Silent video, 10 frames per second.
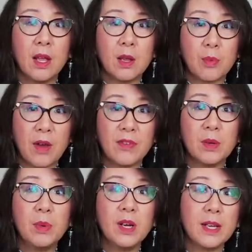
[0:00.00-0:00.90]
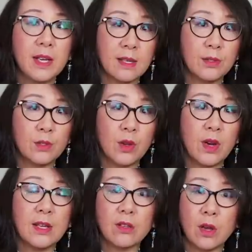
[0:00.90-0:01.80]
The profitability concern
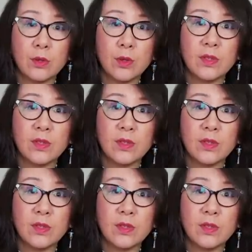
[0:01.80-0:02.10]
is also